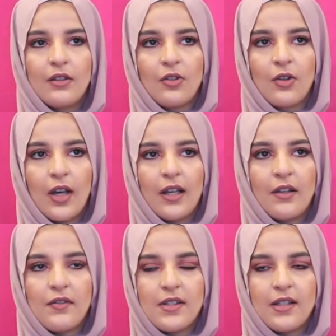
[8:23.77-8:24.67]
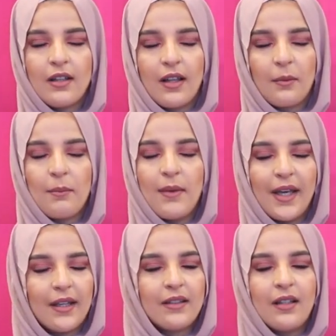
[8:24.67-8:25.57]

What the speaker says: you kind of see, like, man,